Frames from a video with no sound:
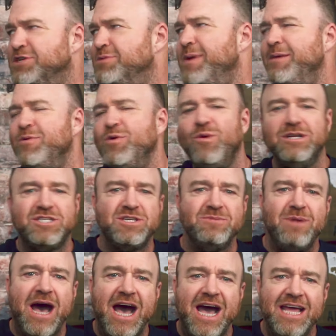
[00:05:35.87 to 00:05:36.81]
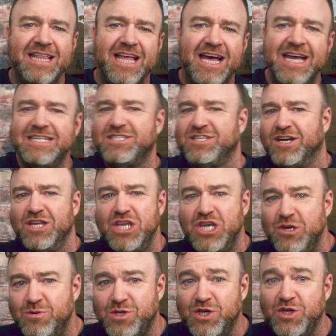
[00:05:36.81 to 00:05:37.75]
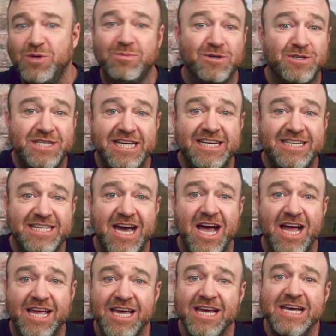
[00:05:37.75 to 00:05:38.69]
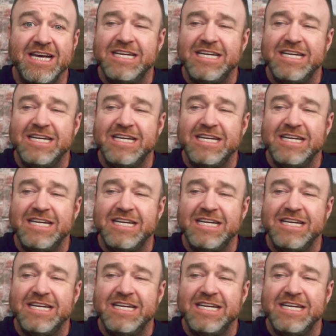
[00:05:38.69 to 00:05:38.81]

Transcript: So maybe watch some highlights on YouTube or TikTok.